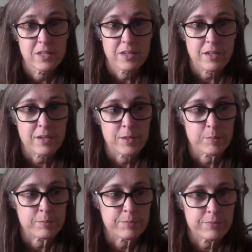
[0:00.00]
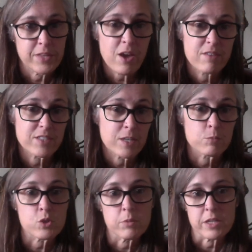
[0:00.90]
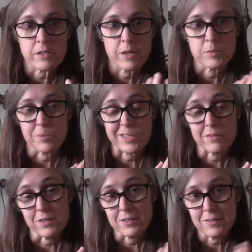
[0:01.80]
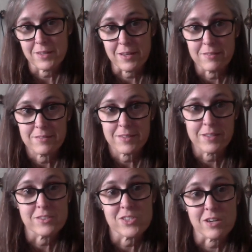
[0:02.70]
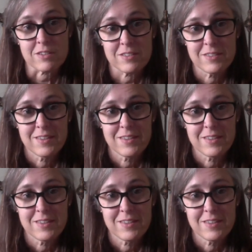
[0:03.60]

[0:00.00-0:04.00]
Now I've seen them so many times, I'm like, oh, yeah, I sucked.